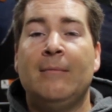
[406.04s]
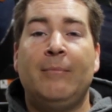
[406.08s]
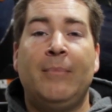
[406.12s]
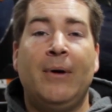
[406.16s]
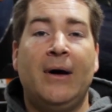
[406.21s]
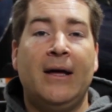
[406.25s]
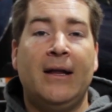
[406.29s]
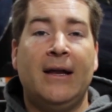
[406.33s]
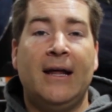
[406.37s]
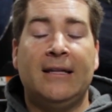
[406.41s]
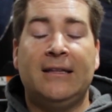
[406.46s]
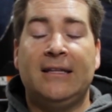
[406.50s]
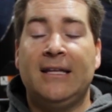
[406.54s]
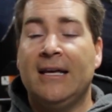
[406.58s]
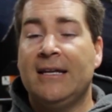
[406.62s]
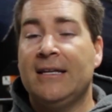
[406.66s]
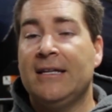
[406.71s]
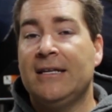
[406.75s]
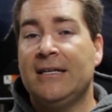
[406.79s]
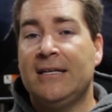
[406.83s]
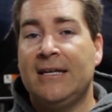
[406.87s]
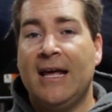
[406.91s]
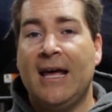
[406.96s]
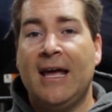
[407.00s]
But at the
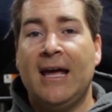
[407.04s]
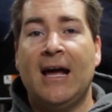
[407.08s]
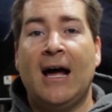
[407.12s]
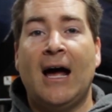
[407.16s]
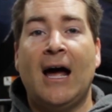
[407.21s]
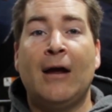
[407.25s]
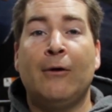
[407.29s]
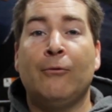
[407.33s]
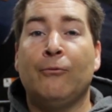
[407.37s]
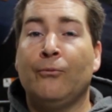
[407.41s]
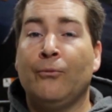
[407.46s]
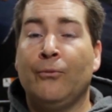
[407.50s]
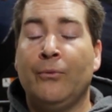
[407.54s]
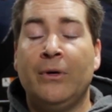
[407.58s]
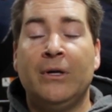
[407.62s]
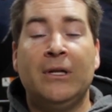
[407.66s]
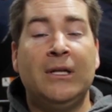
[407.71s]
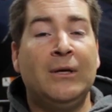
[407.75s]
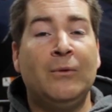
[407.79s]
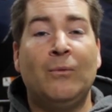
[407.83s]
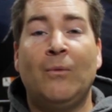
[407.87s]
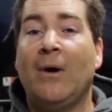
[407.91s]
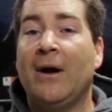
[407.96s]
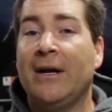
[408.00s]
end of the day, I
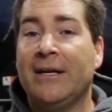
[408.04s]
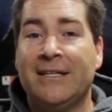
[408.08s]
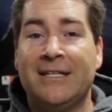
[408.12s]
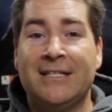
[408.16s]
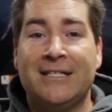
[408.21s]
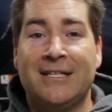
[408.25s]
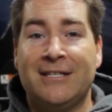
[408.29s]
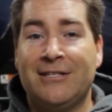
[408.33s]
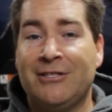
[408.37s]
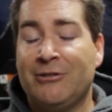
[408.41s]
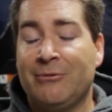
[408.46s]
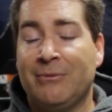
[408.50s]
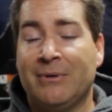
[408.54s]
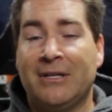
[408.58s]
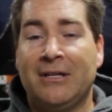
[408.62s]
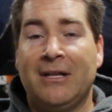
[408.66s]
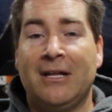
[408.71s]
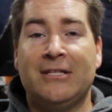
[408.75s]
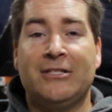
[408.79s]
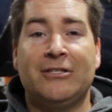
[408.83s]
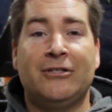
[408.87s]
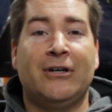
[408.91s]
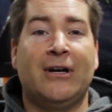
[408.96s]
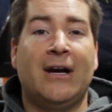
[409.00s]
really wanted this instrument
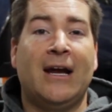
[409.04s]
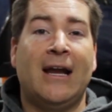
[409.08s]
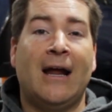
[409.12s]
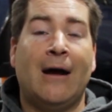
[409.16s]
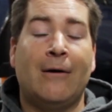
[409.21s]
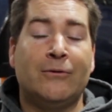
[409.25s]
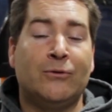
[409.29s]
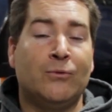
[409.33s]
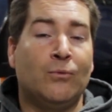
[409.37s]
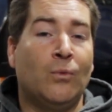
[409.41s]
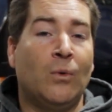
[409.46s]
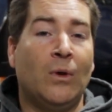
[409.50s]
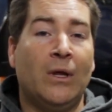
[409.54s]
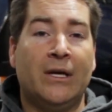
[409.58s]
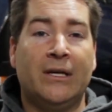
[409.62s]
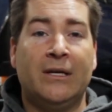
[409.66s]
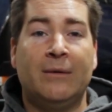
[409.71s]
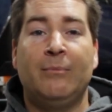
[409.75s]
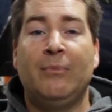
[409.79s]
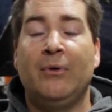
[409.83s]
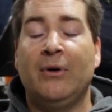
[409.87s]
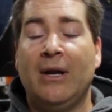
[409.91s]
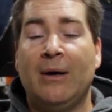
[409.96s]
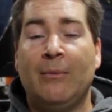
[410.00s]
cluster and I was willing
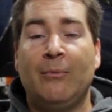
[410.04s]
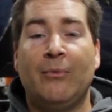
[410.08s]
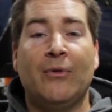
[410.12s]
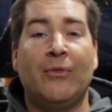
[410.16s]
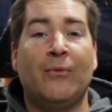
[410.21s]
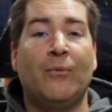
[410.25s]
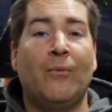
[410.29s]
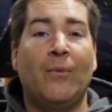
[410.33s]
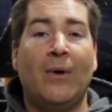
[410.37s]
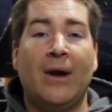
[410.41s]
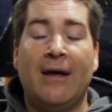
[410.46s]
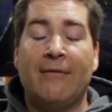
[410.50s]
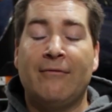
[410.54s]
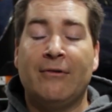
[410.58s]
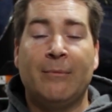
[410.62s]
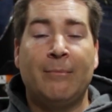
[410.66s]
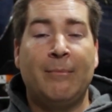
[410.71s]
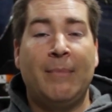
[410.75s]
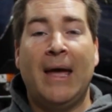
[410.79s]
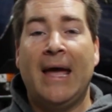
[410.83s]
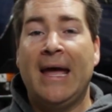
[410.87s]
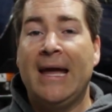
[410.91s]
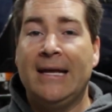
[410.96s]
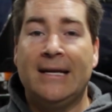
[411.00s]
to put up with whatever
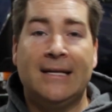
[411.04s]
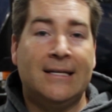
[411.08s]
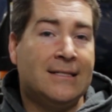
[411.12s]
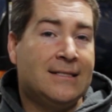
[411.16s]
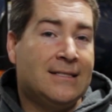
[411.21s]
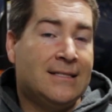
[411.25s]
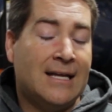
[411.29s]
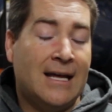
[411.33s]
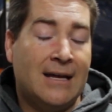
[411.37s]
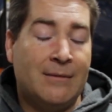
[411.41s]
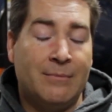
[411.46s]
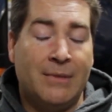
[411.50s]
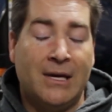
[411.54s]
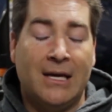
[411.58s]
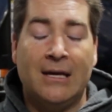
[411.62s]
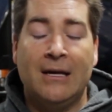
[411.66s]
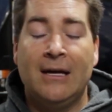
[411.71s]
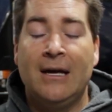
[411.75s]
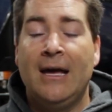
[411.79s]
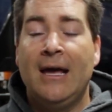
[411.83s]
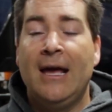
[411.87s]
pain it sent me.